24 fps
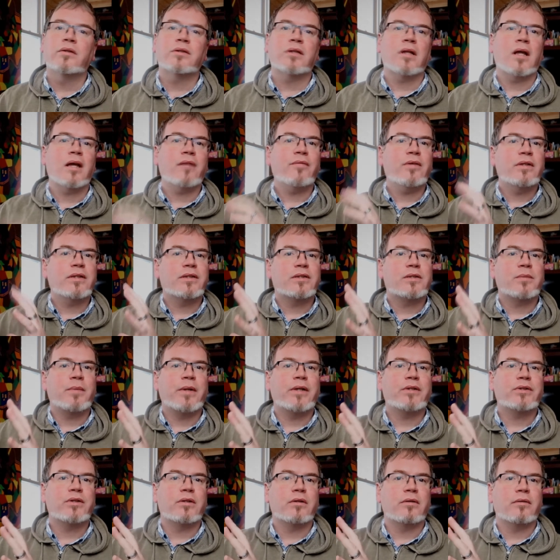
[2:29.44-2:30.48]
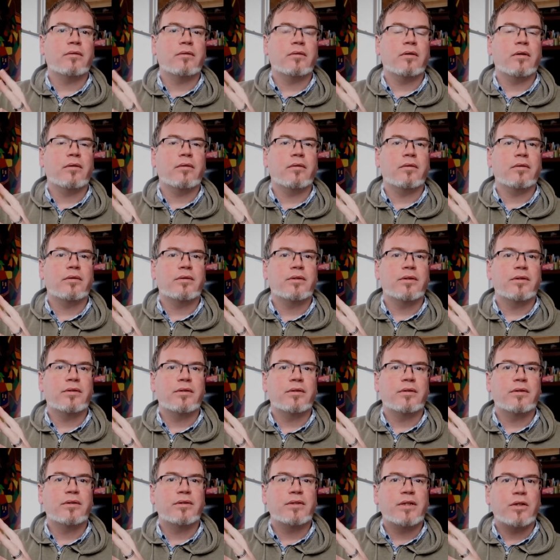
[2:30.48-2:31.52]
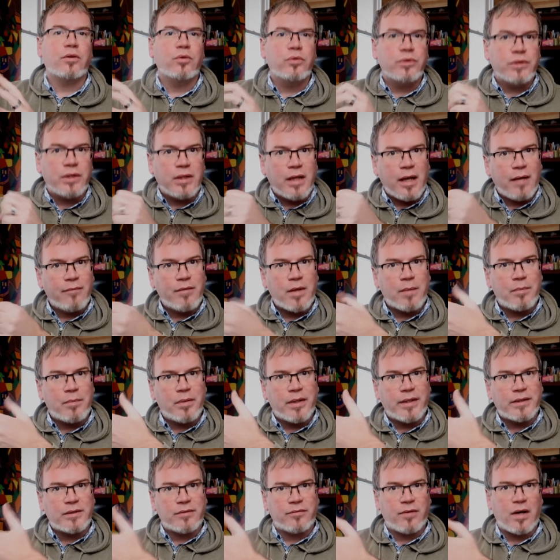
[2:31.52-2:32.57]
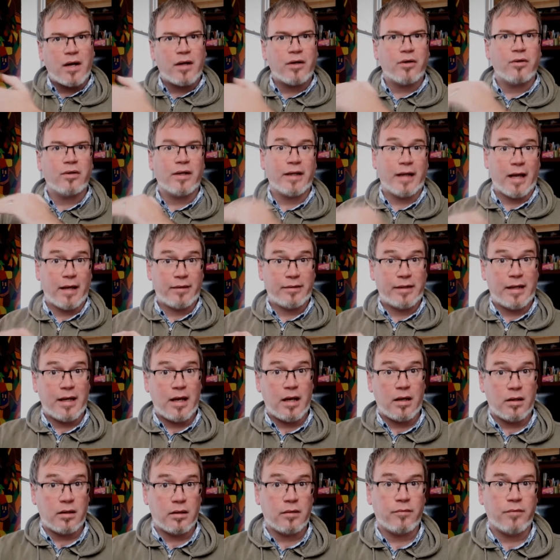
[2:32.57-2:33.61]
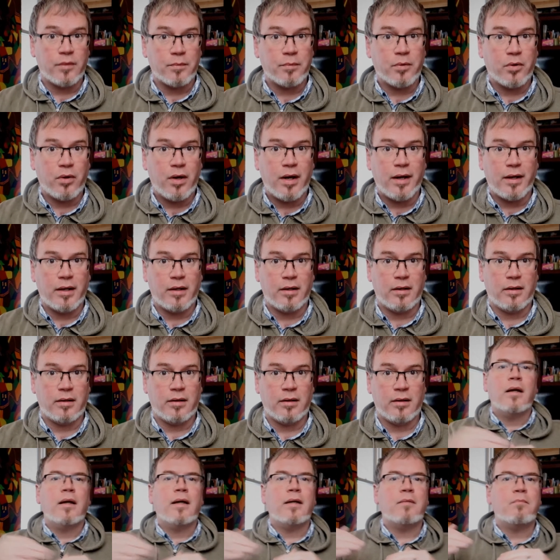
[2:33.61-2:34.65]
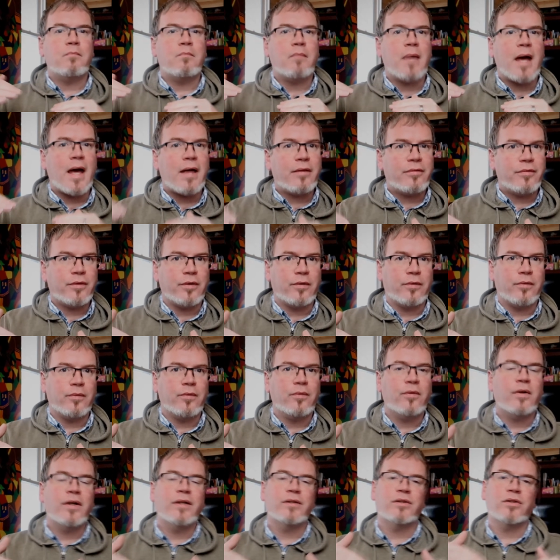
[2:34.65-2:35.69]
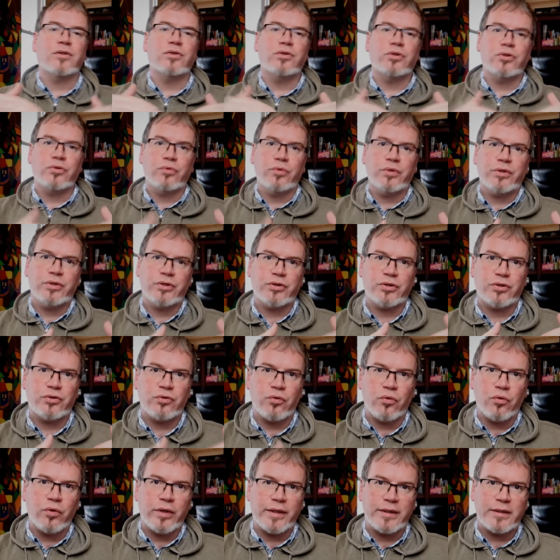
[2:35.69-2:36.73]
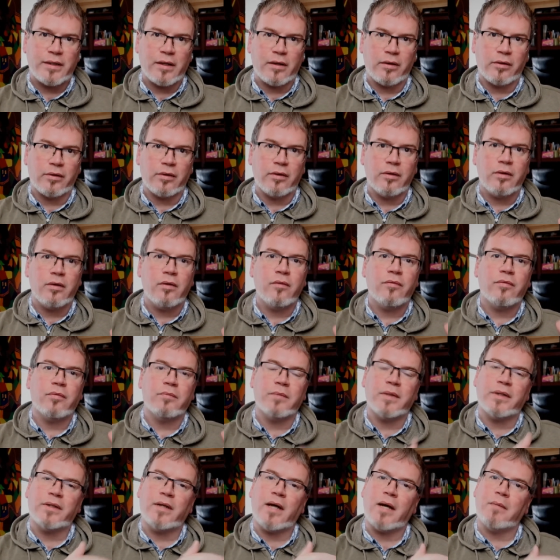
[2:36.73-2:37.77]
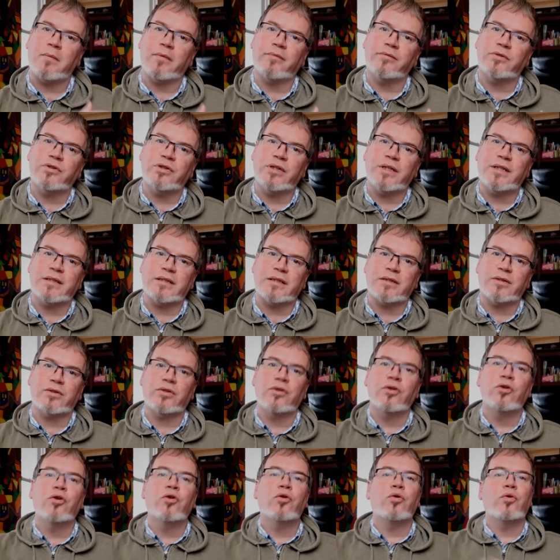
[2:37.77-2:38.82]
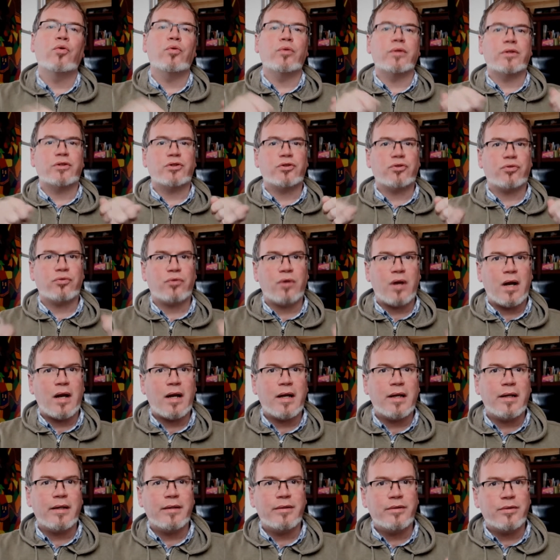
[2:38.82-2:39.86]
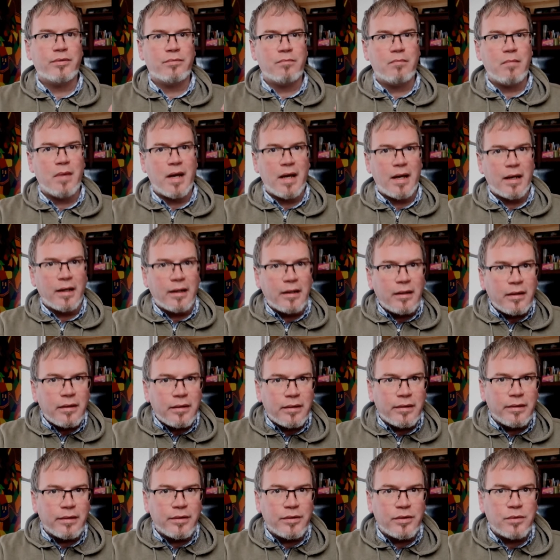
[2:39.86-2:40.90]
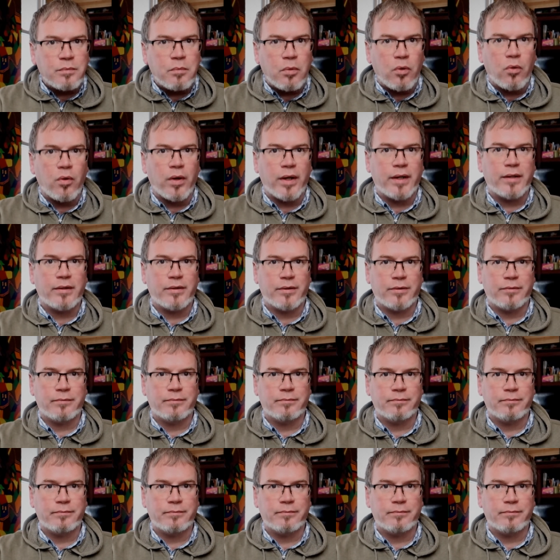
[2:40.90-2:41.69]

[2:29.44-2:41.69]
There's a lot of anticipation to see who's going to have that place of honor at the end of the parade. And Matthew is a Jewish storyteller from the time of Jesus who is trying to make this point.